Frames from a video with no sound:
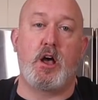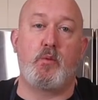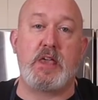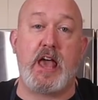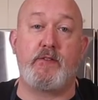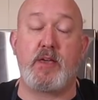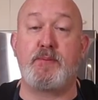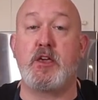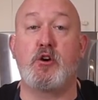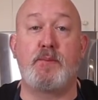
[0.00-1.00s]
We have a
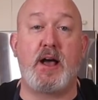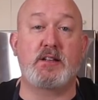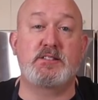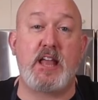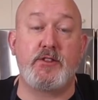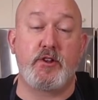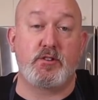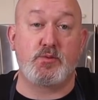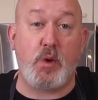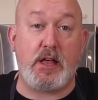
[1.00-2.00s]
P.O. box down there
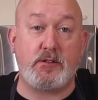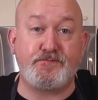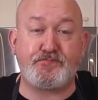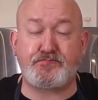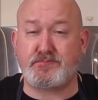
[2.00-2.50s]
as well.